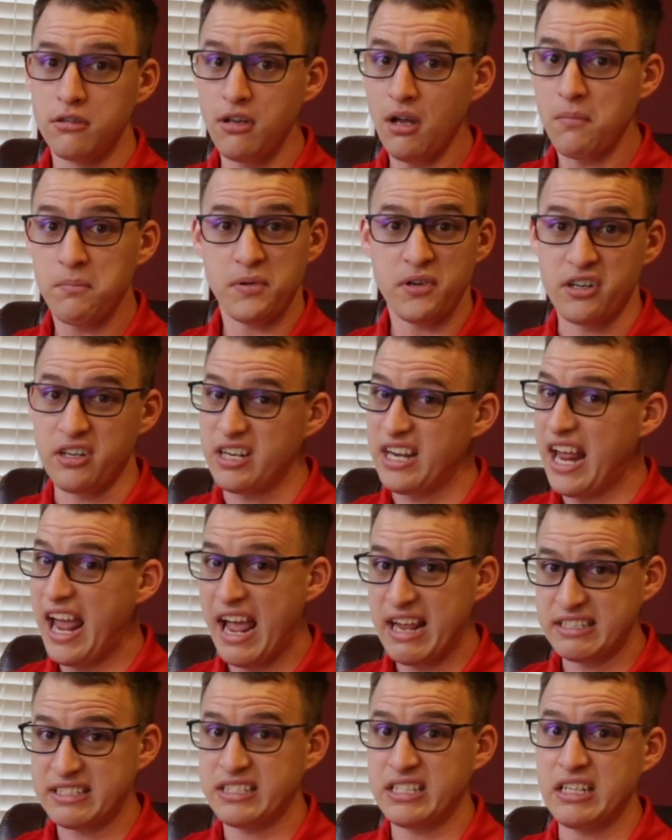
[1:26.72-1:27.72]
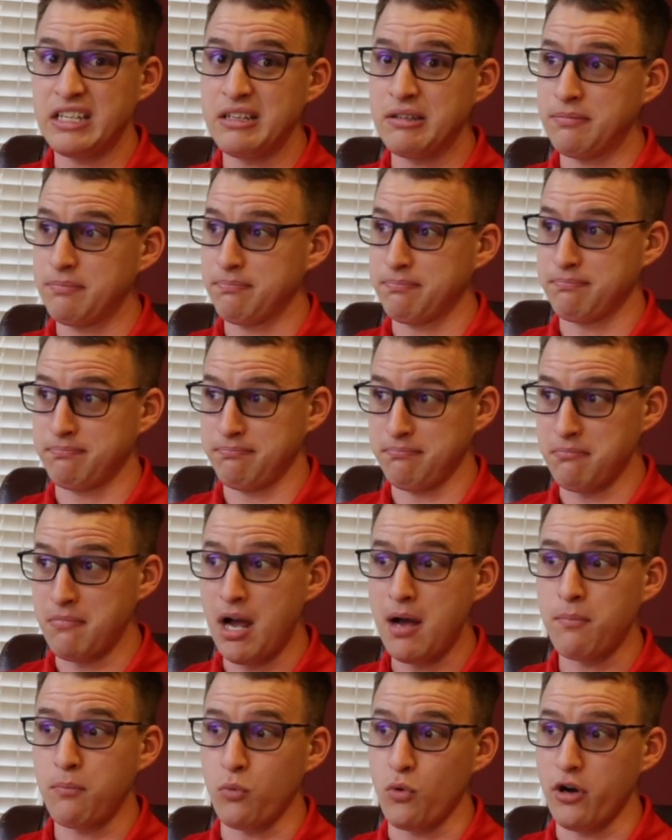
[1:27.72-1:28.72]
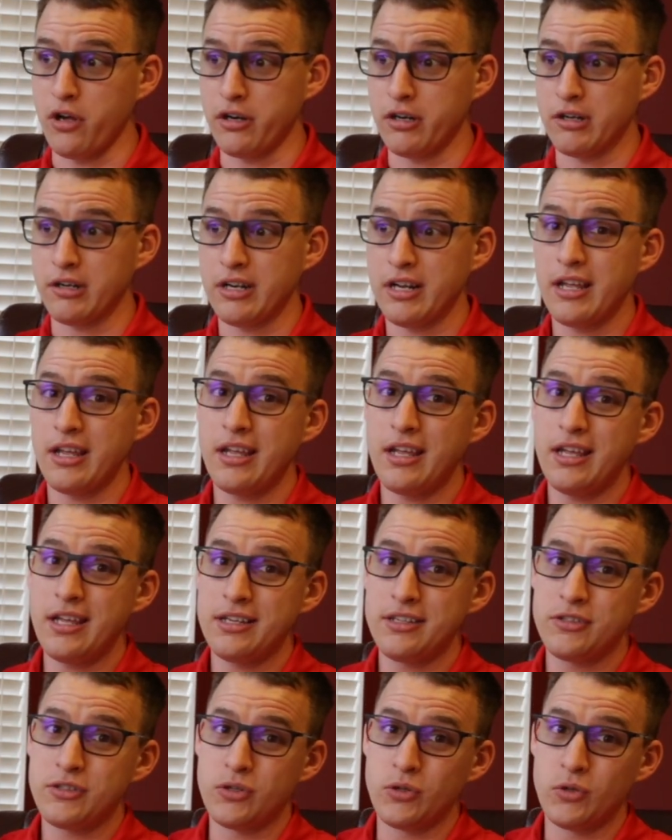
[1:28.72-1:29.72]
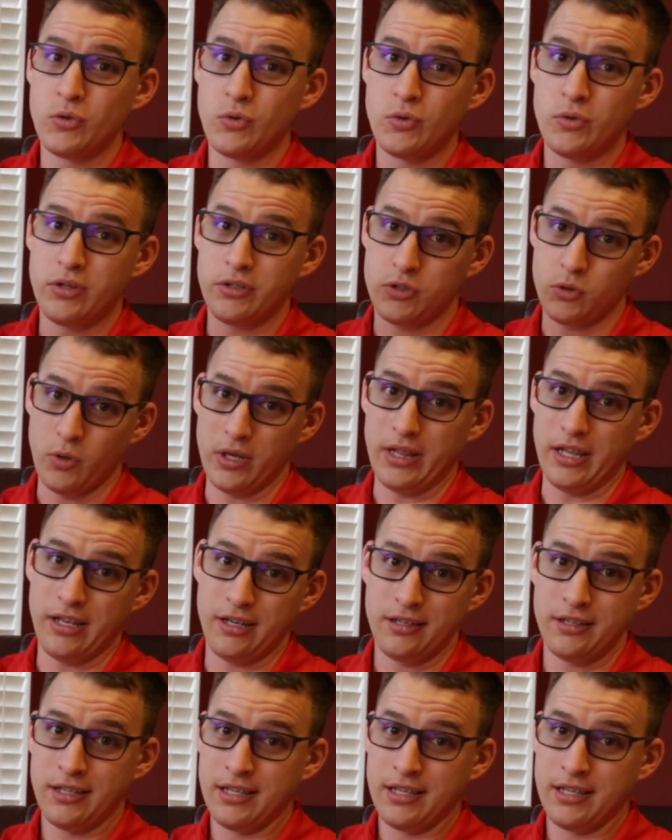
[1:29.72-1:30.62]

dump your nasty mop water into the toilet.